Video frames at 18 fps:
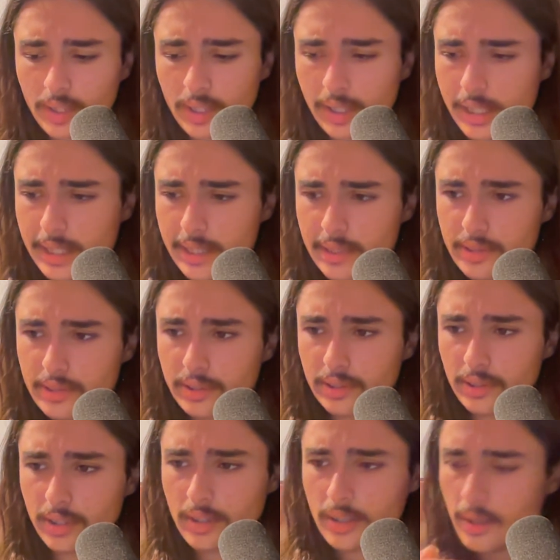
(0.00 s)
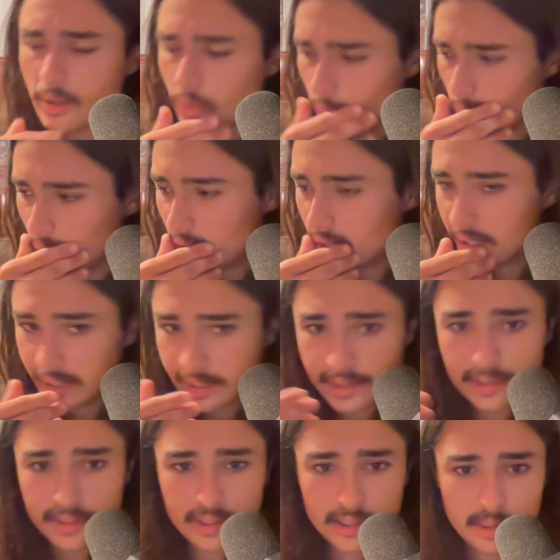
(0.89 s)
is, what
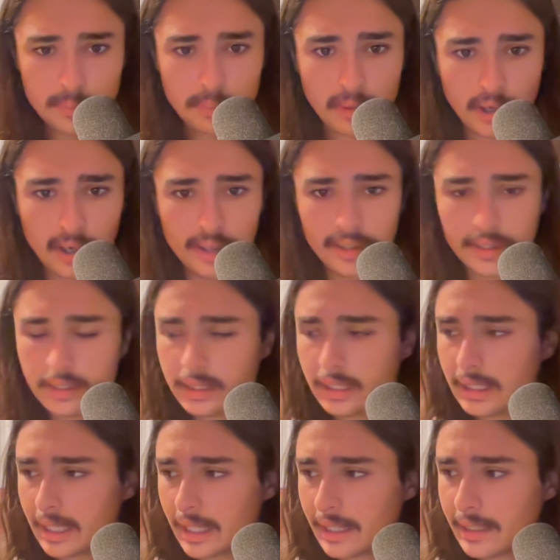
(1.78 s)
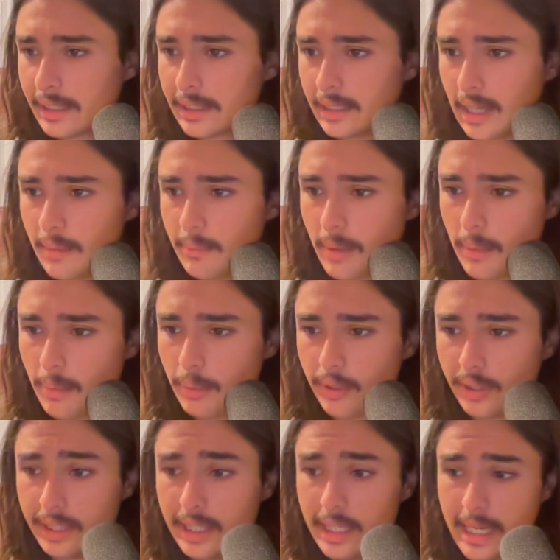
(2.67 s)
is this product that I can come up
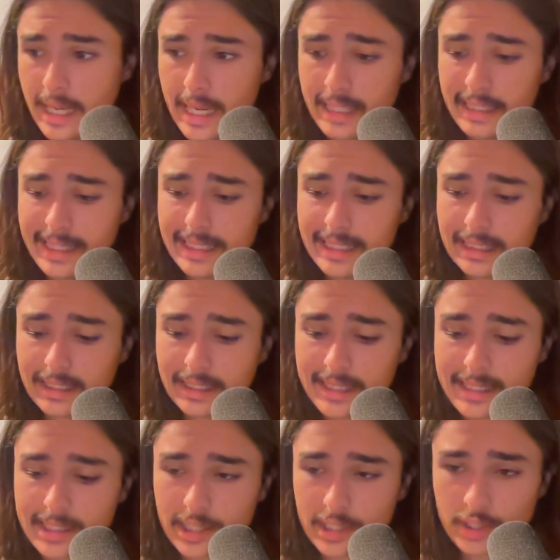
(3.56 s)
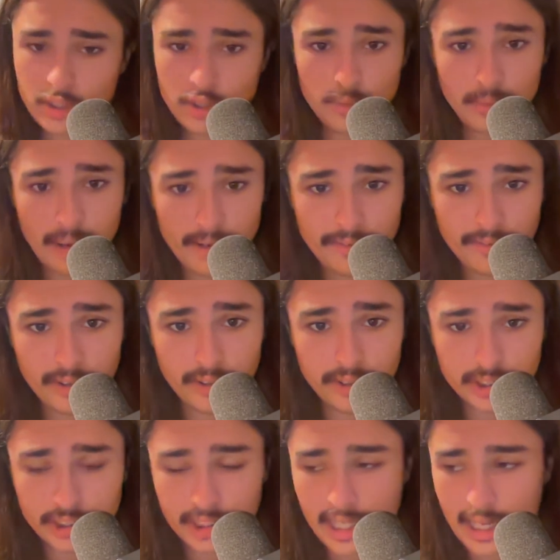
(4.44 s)
with? And this leads us to my
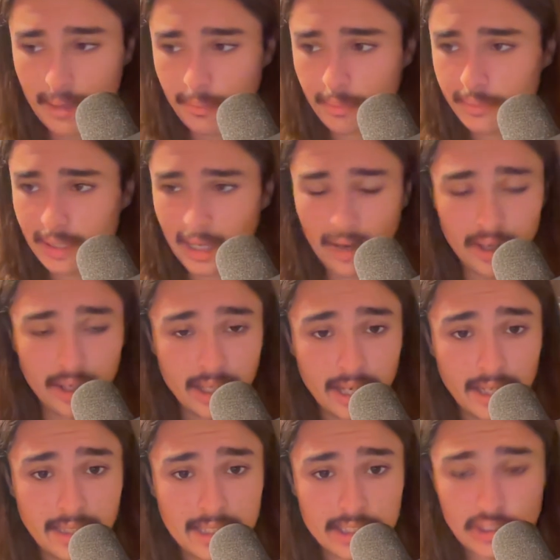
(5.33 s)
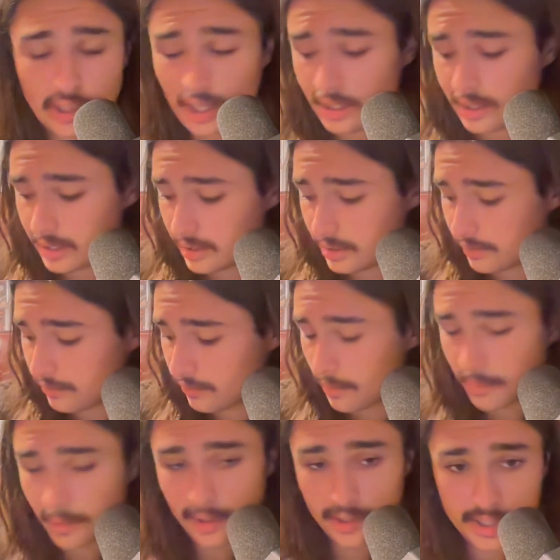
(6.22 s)
first step. Now, I got this idea
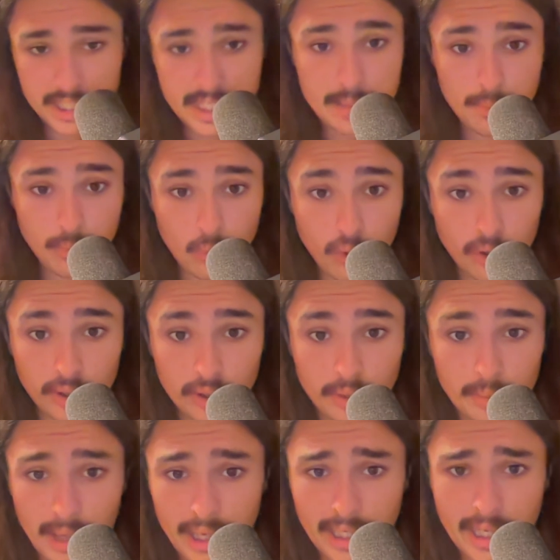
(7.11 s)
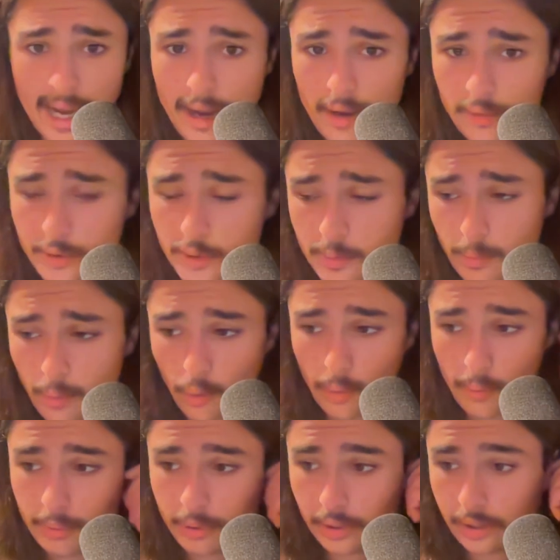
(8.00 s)
from The Deep Work by Cal
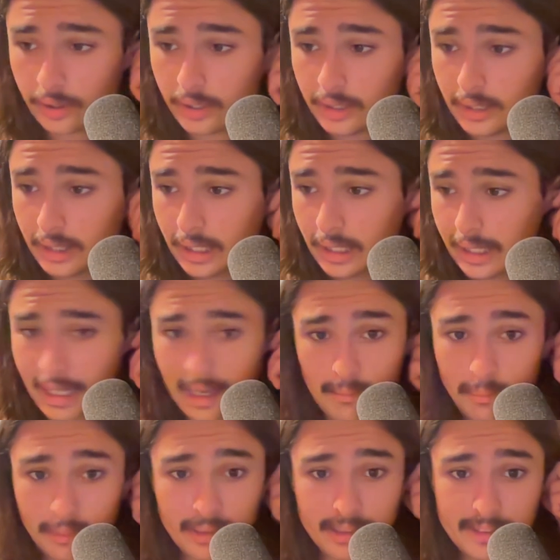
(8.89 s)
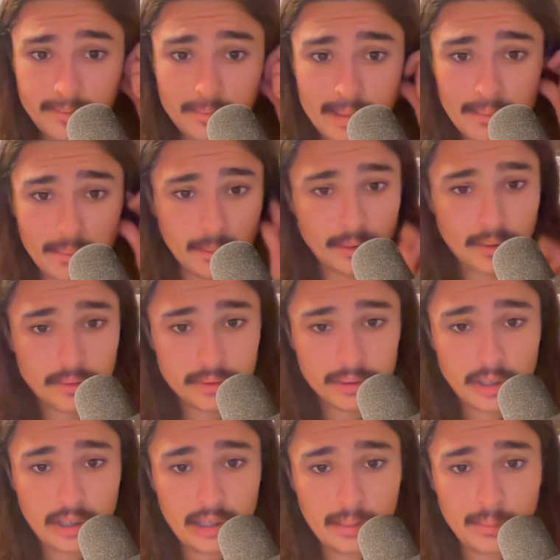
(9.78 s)
Newport book. can't believe people don't
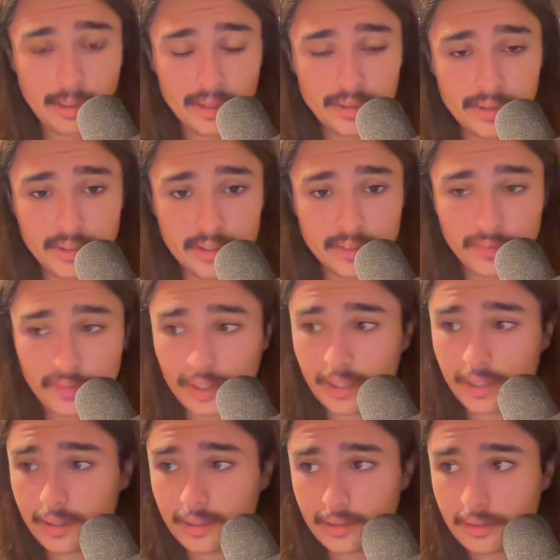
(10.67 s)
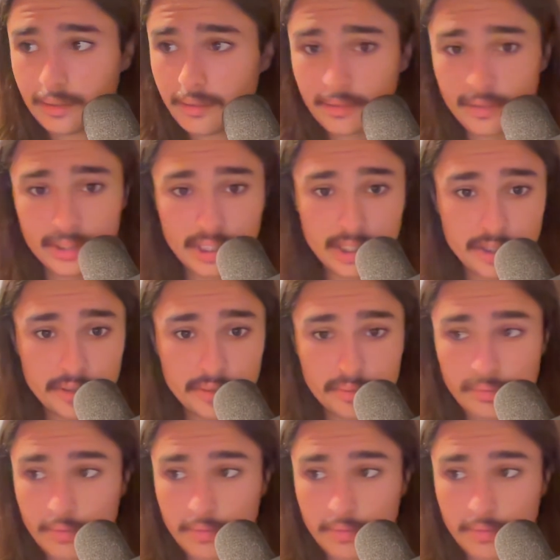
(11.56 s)
talk about this fucking, this